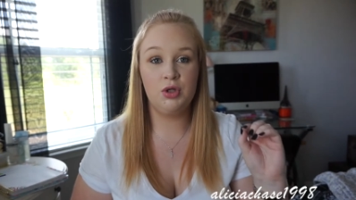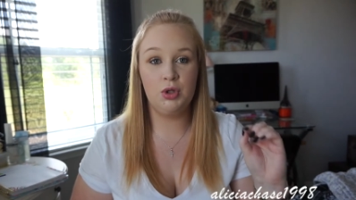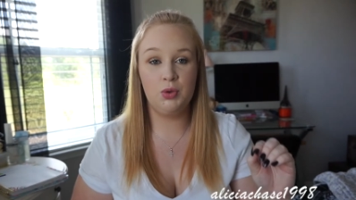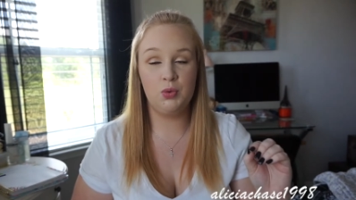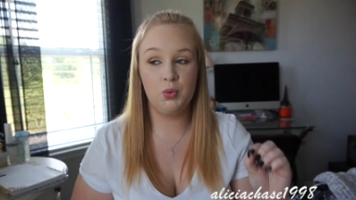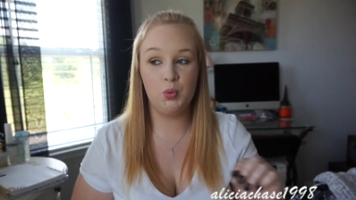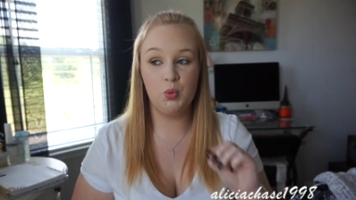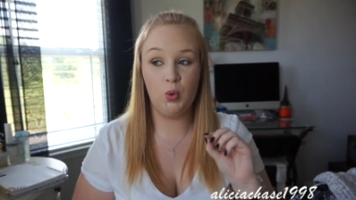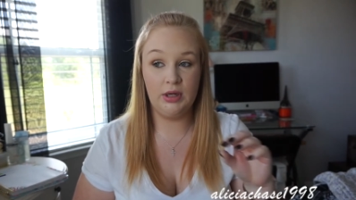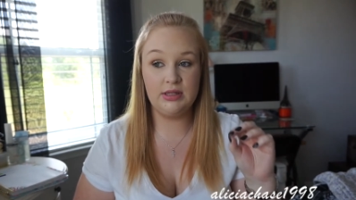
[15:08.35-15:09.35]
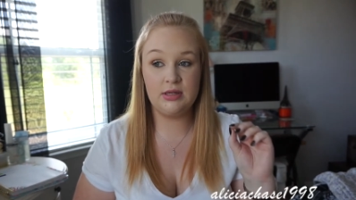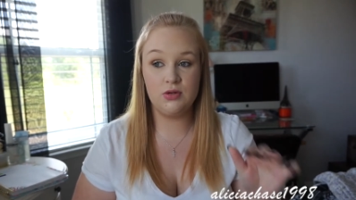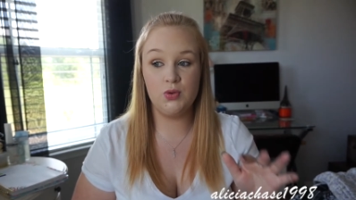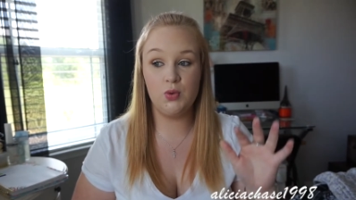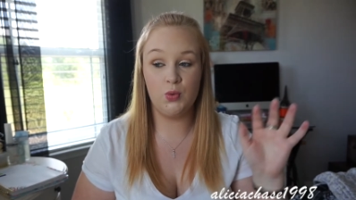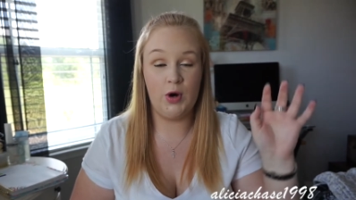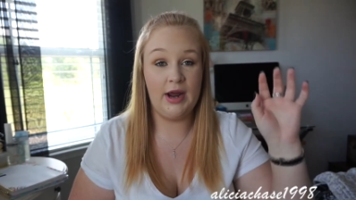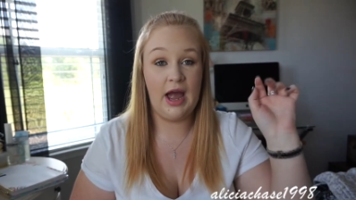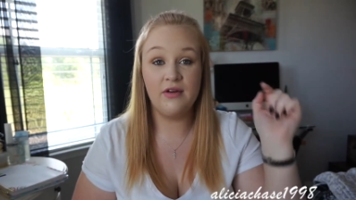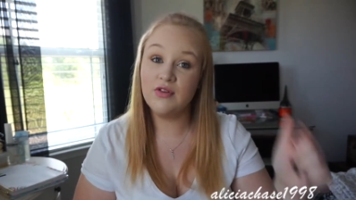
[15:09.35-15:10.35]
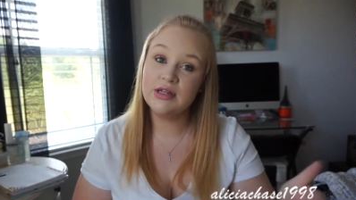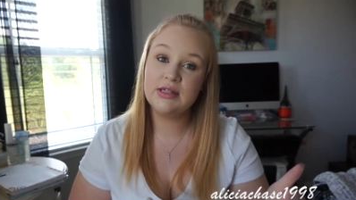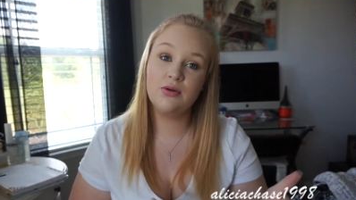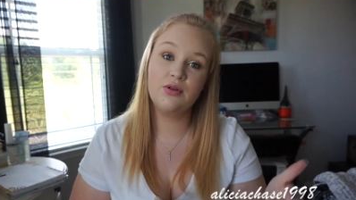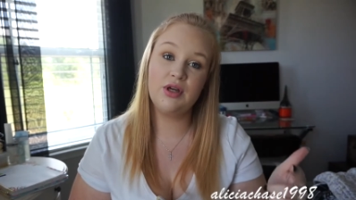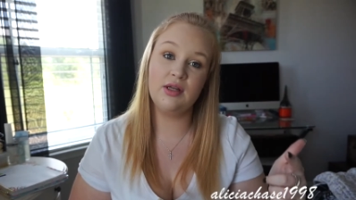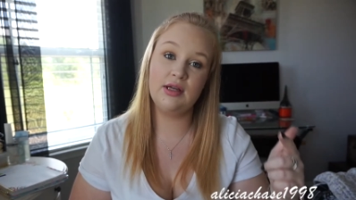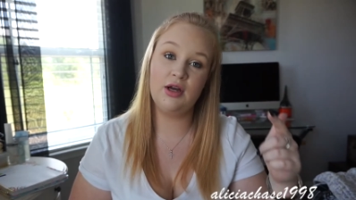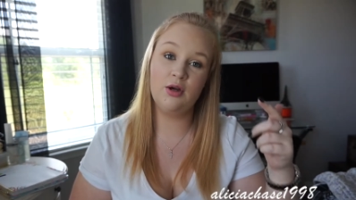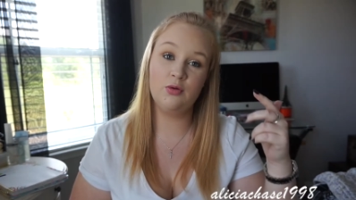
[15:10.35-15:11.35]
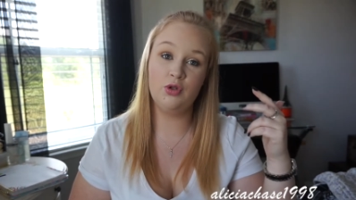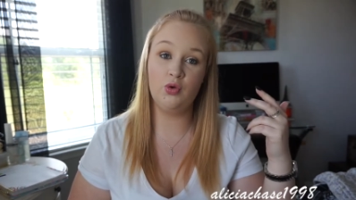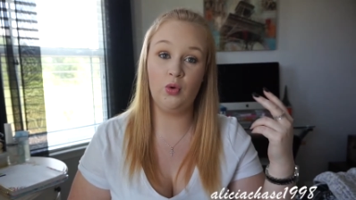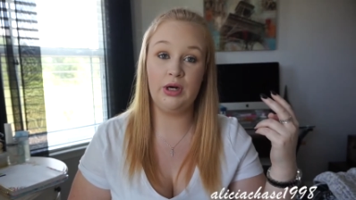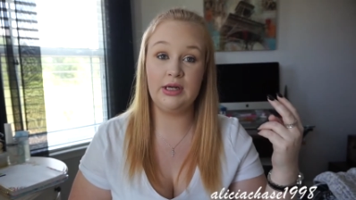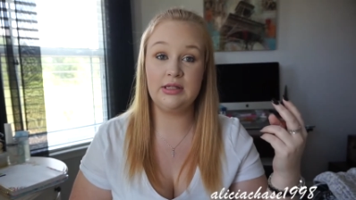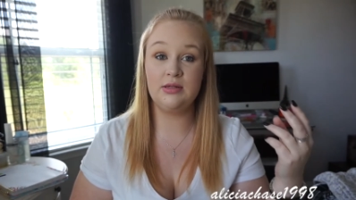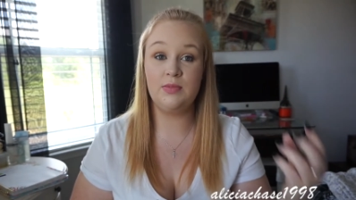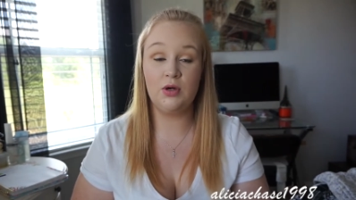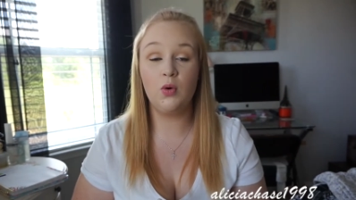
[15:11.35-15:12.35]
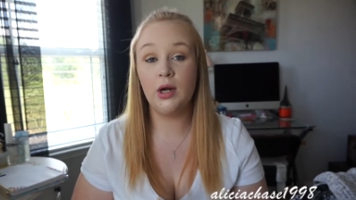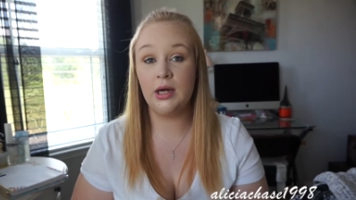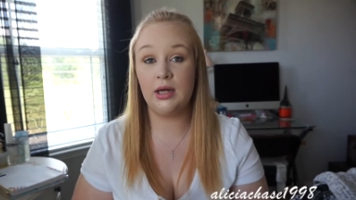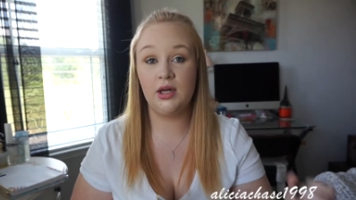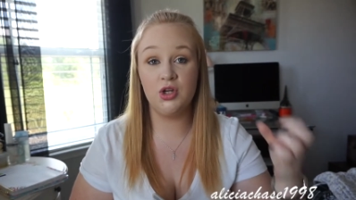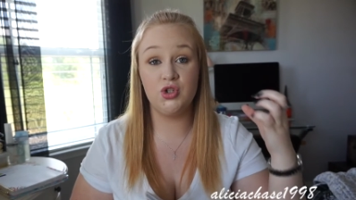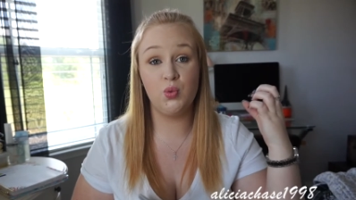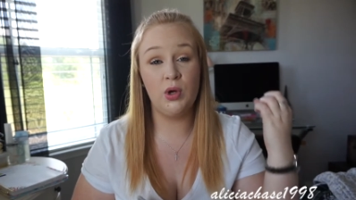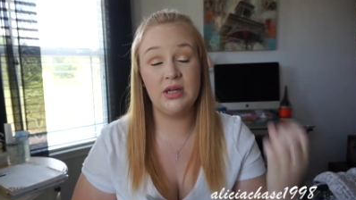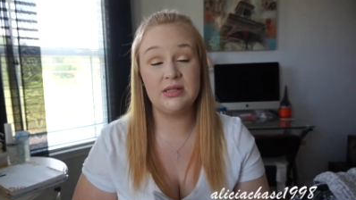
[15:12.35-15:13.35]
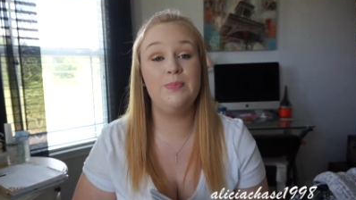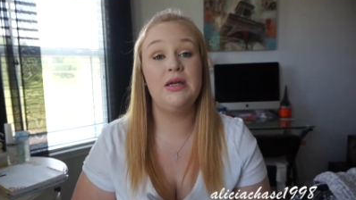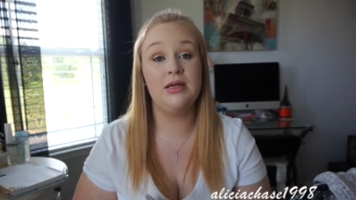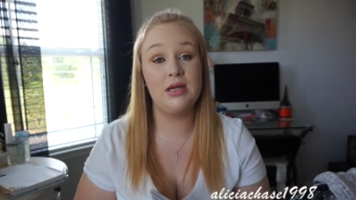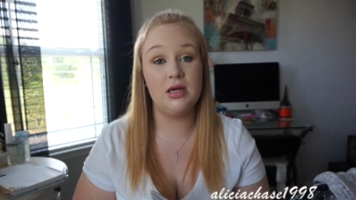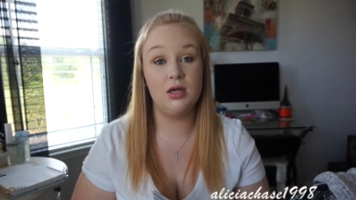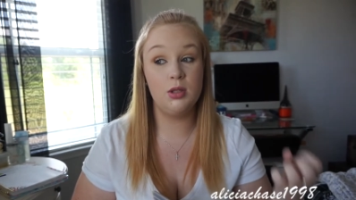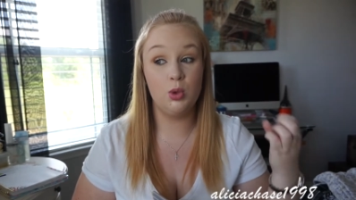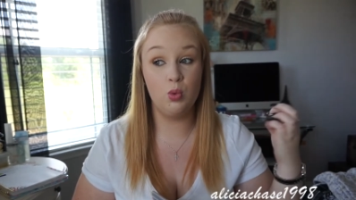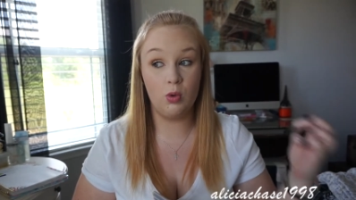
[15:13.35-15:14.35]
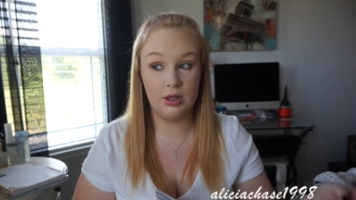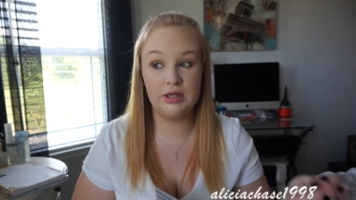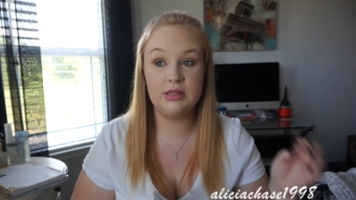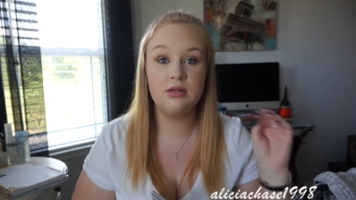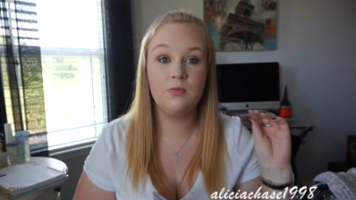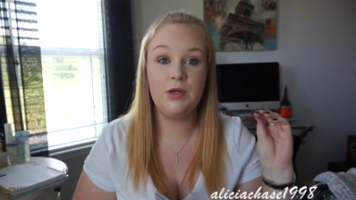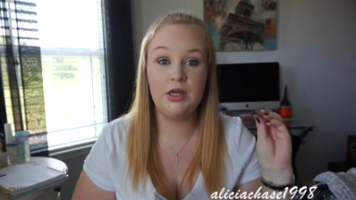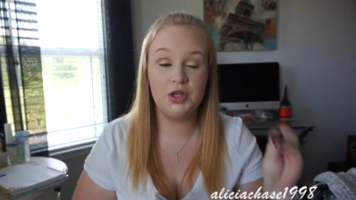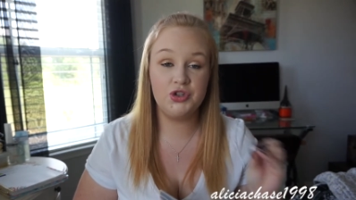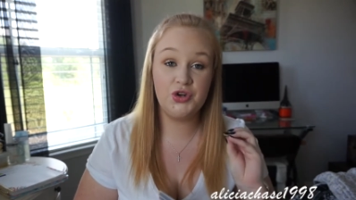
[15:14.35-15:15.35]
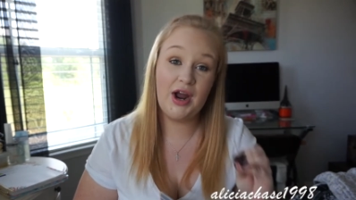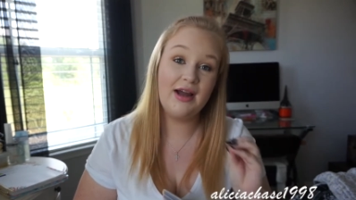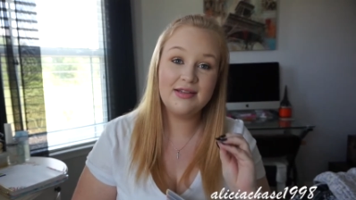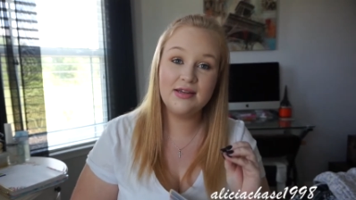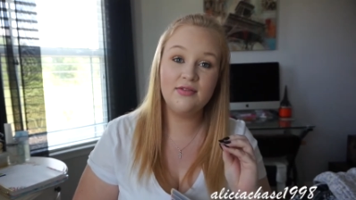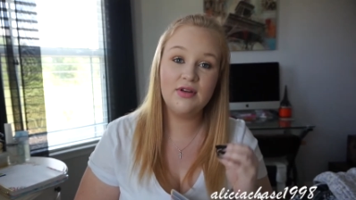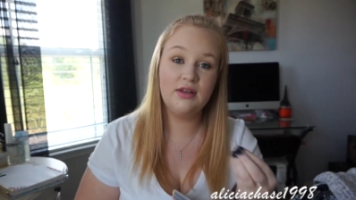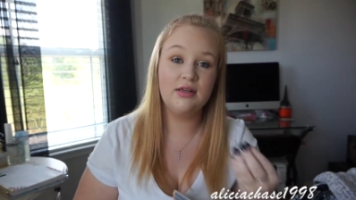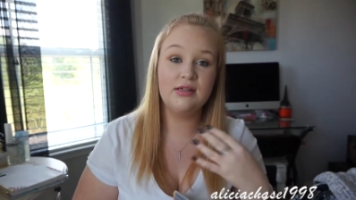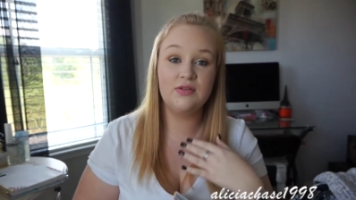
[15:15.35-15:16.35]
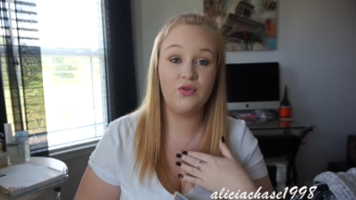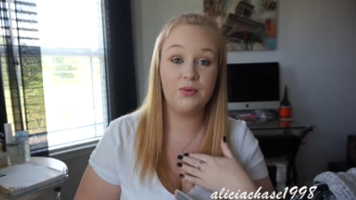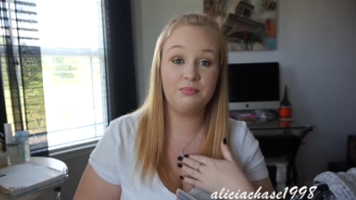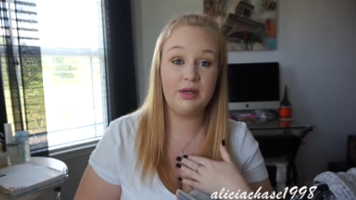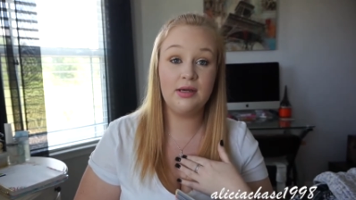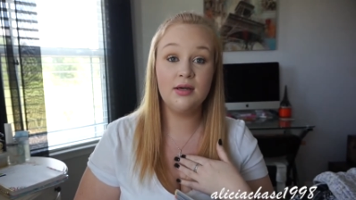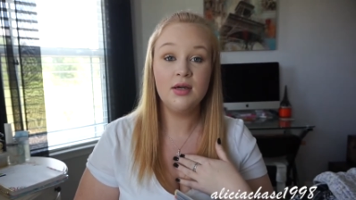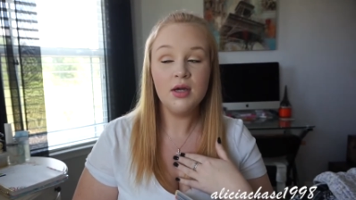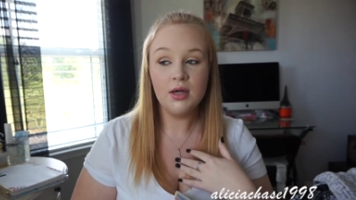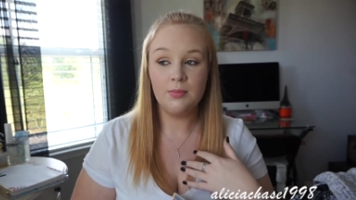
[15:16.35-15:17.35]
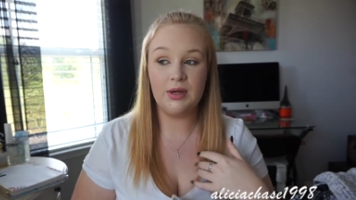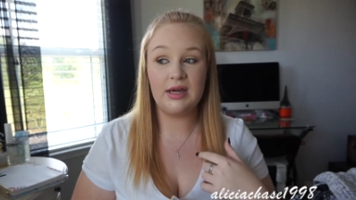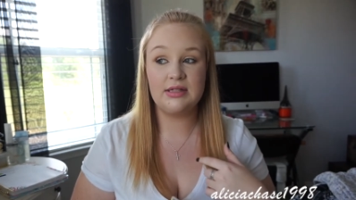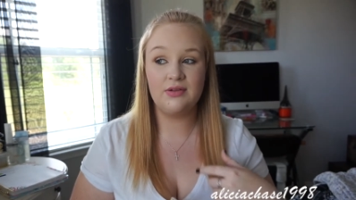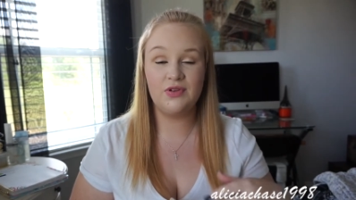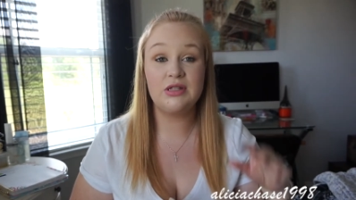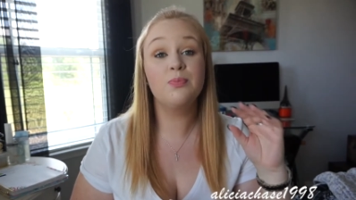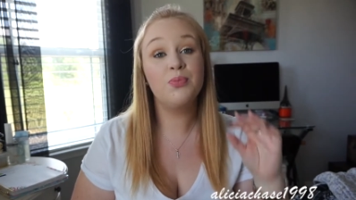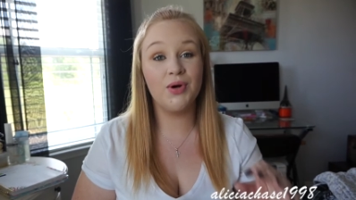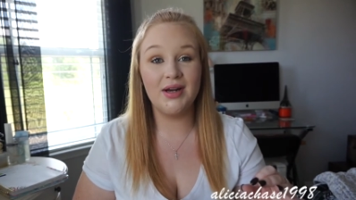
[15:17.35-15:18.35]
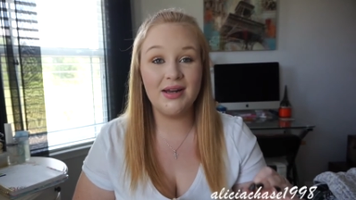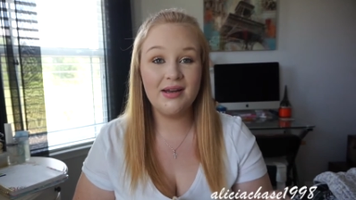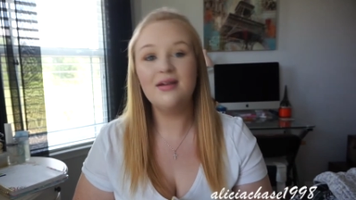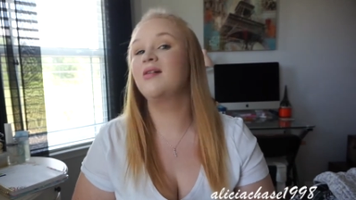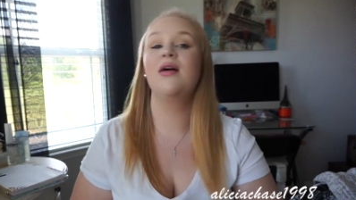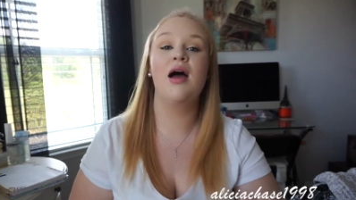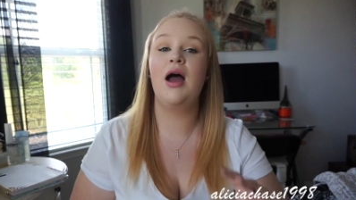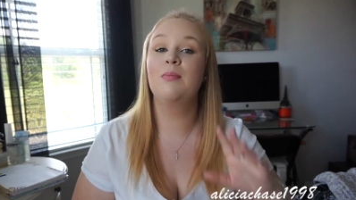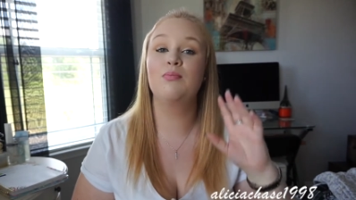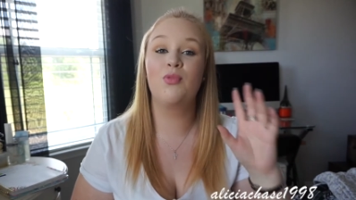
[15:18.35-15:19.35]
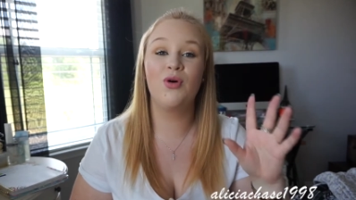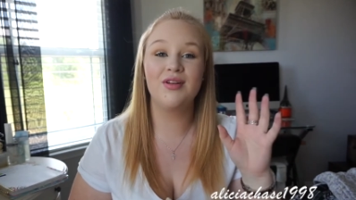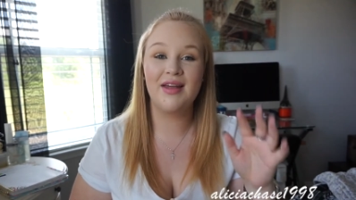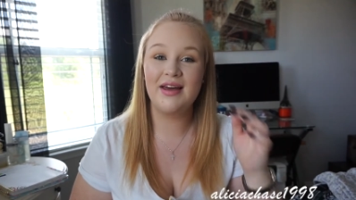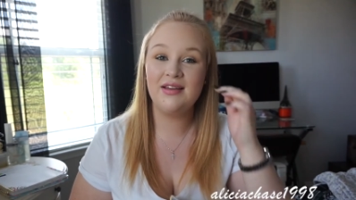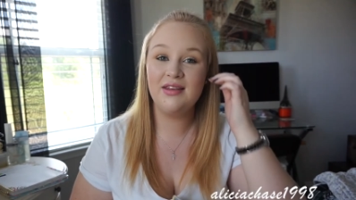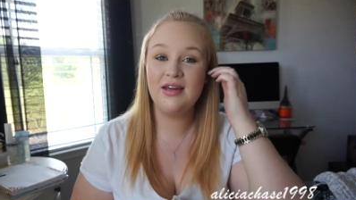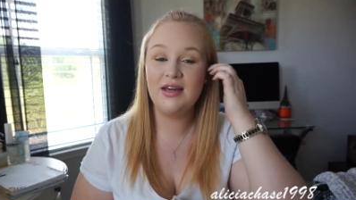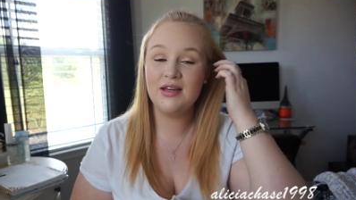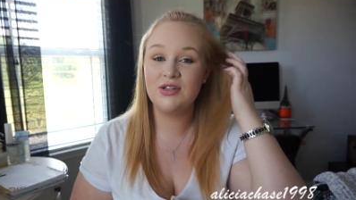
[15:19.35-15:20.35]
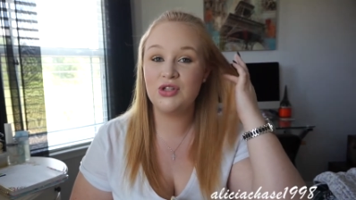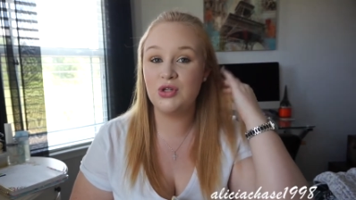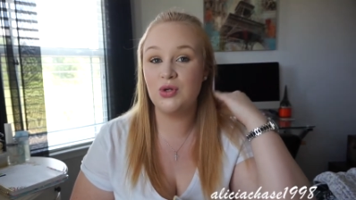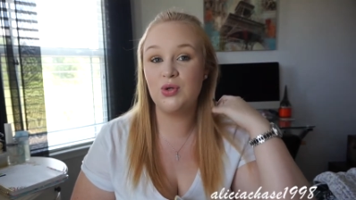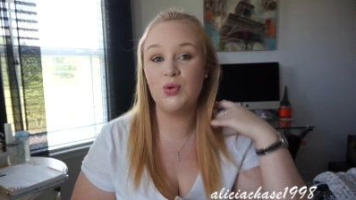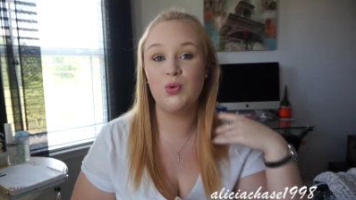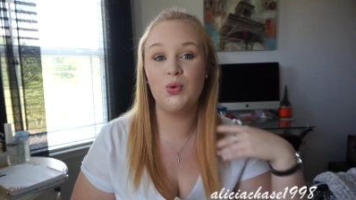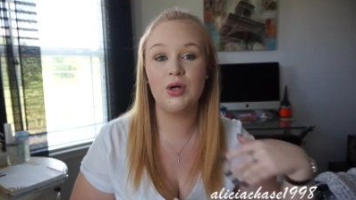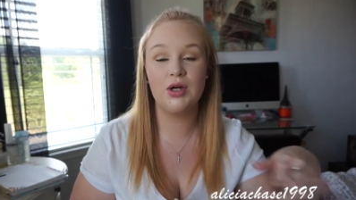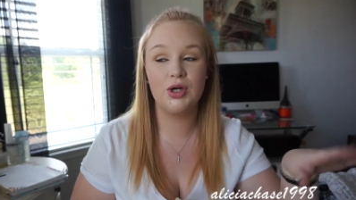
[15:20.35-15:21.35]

You want to write every single thing down. You want it to be organized. You want it to be neat. You want it to be attractive, at least for me, because if it's pretty, I'm more likely to